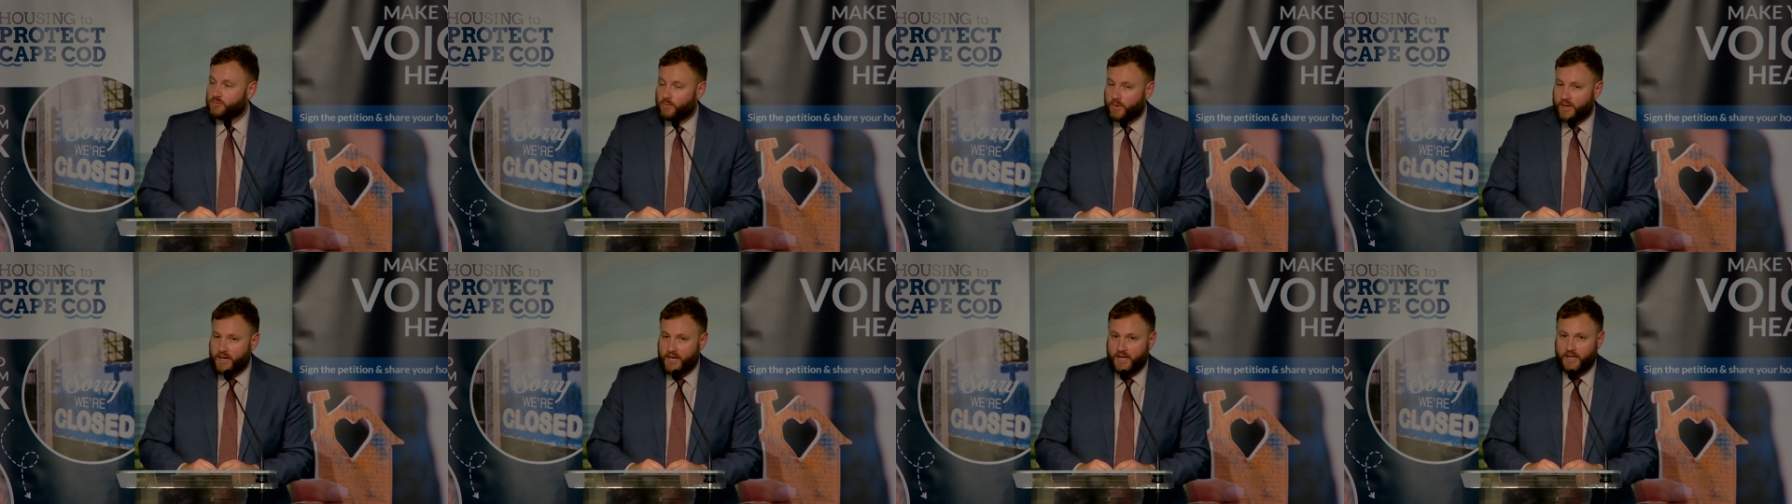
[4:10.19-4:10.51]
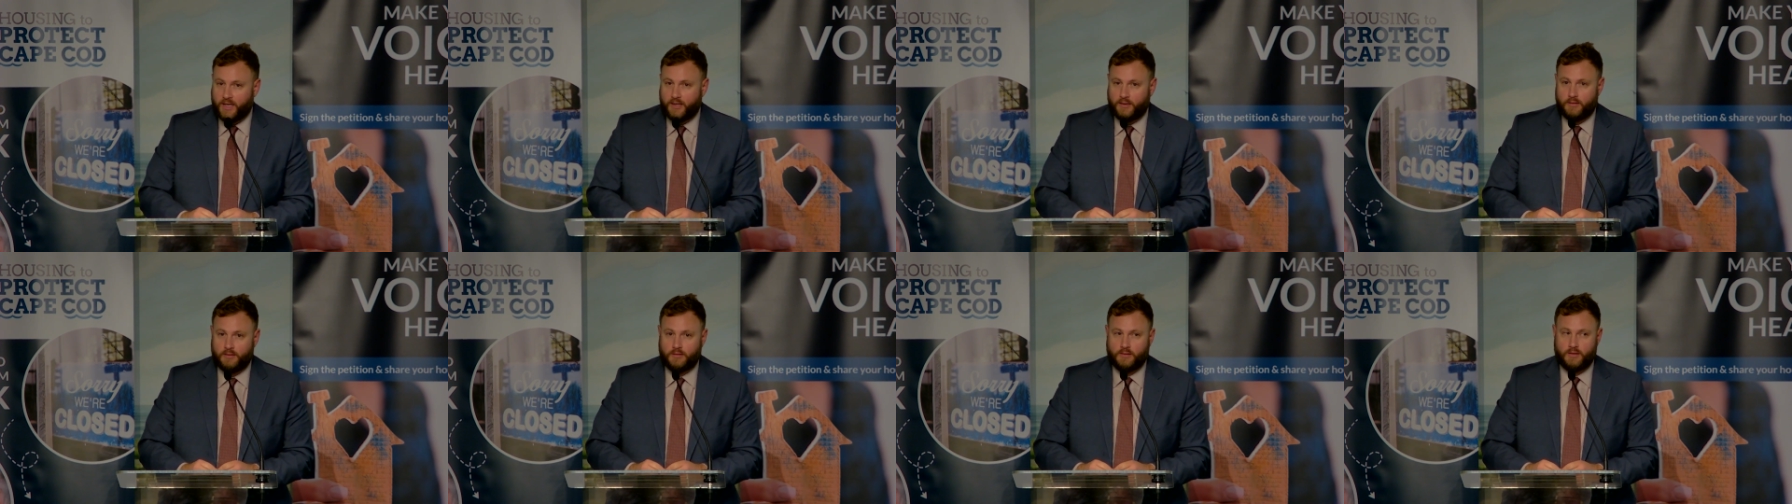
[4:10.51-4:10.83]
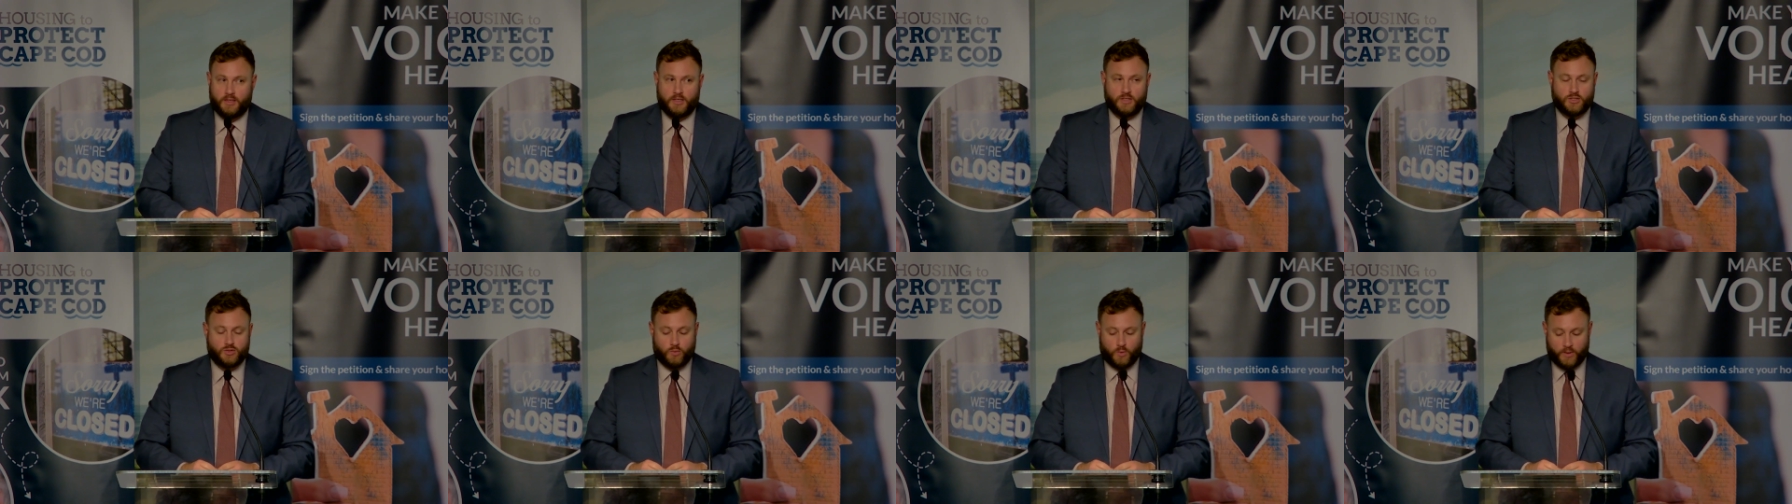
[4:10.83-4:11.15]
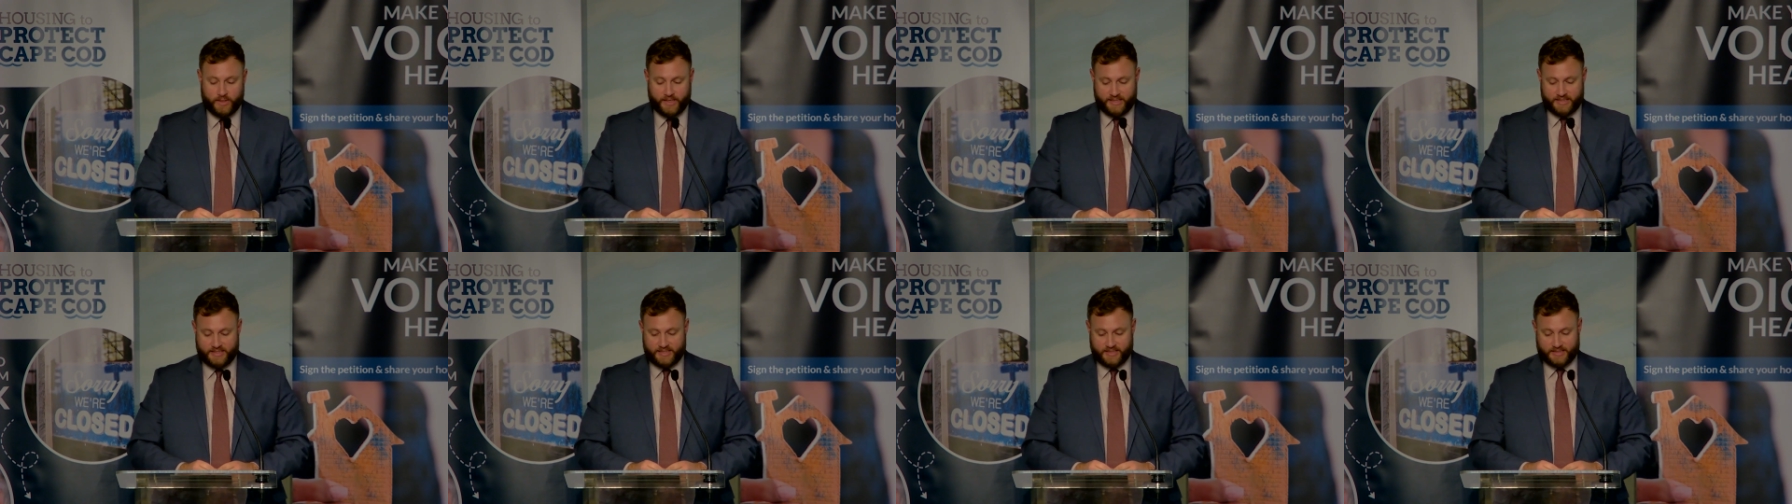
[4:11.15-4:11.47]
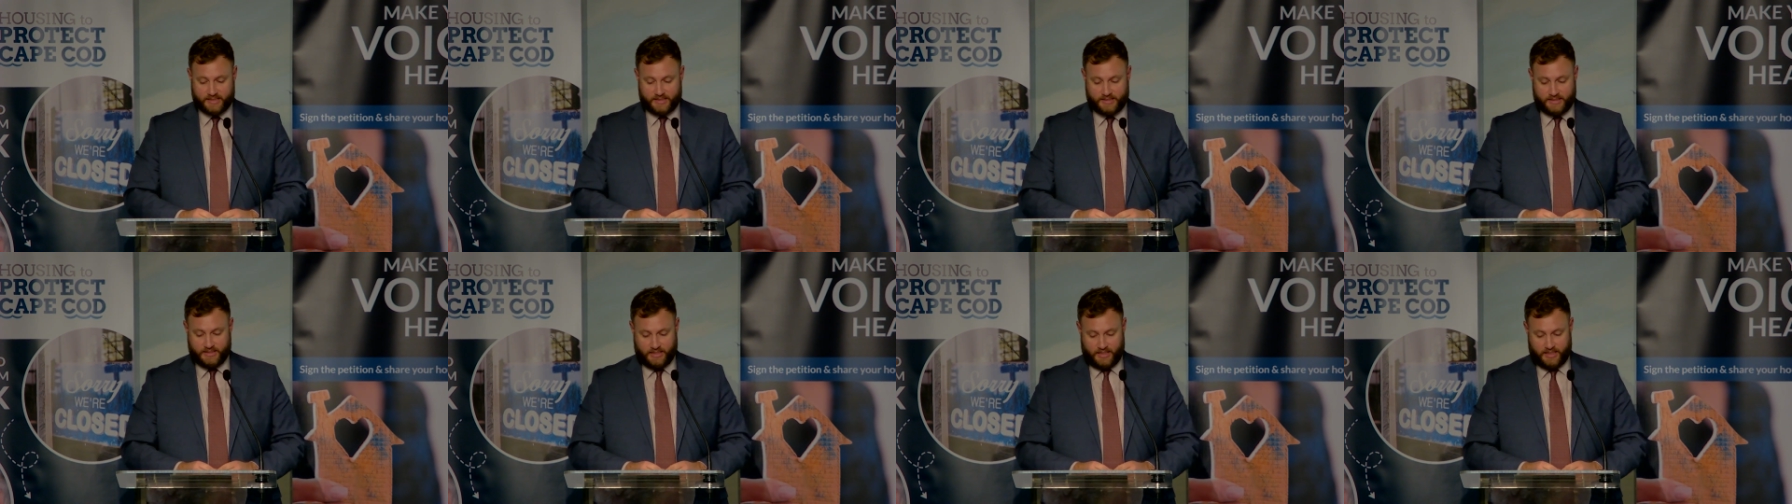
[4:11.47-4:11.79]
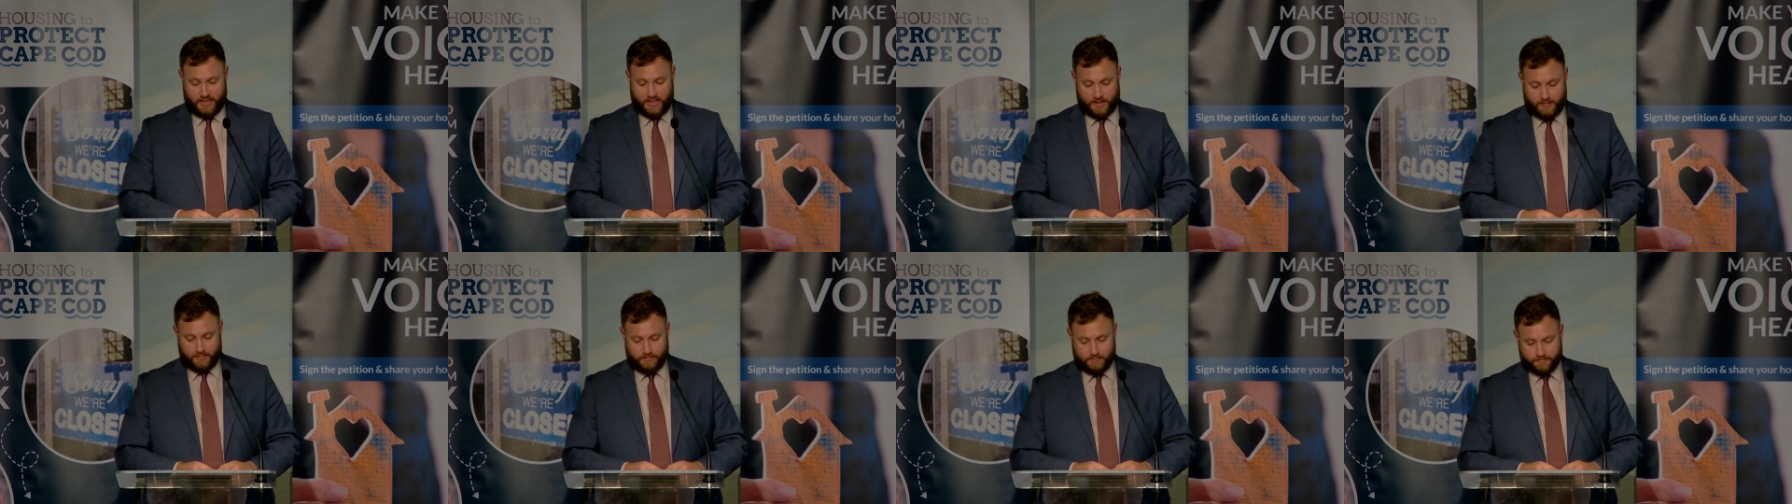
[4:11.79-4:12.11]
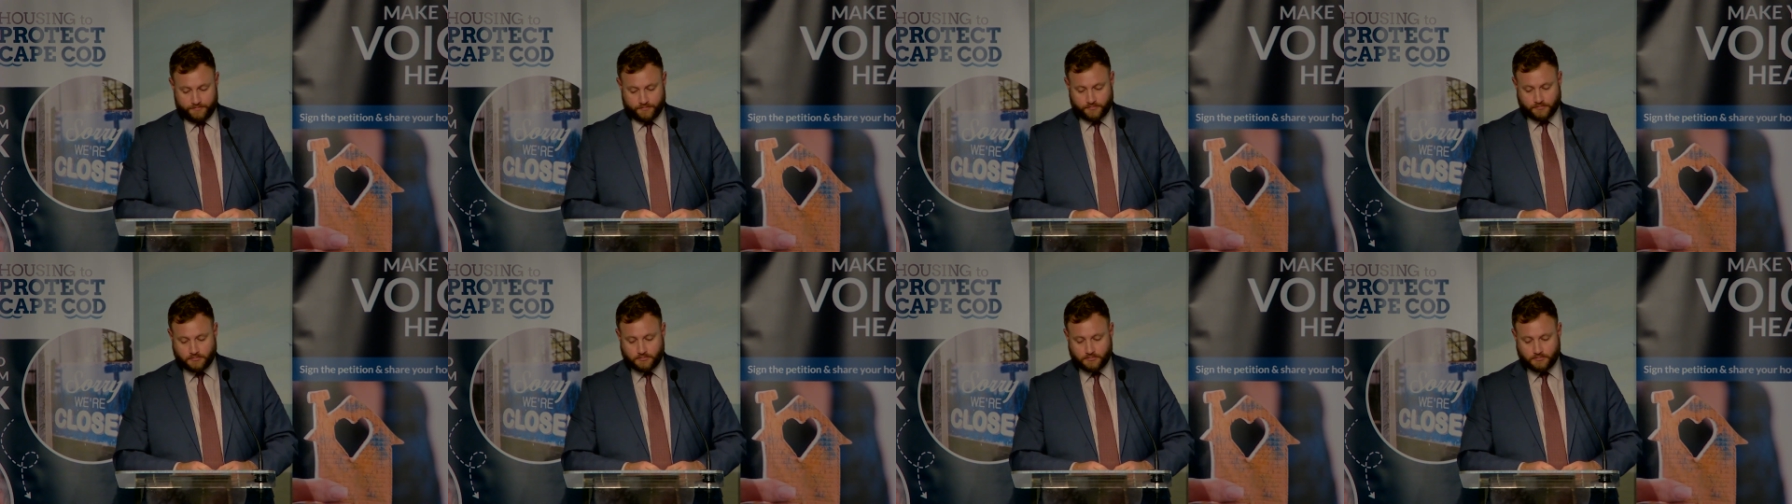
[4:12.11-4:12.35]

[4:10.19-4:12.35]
ran in 2016,